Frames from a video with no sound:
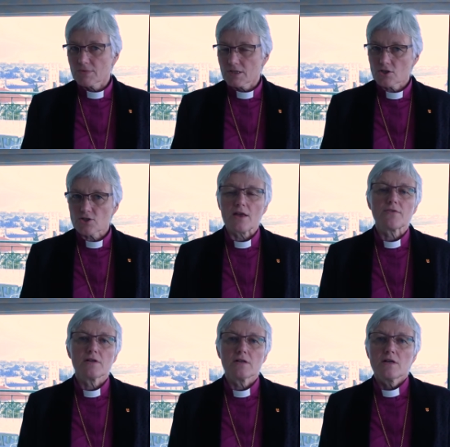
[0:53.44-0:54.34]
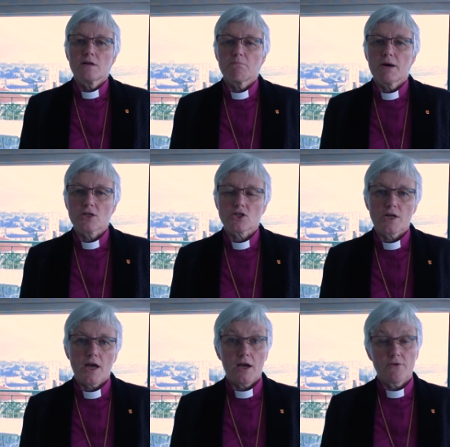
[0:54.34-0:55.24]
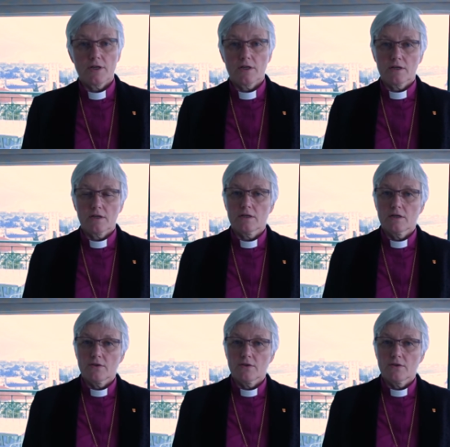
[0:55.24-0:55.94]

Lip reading: each other by sharing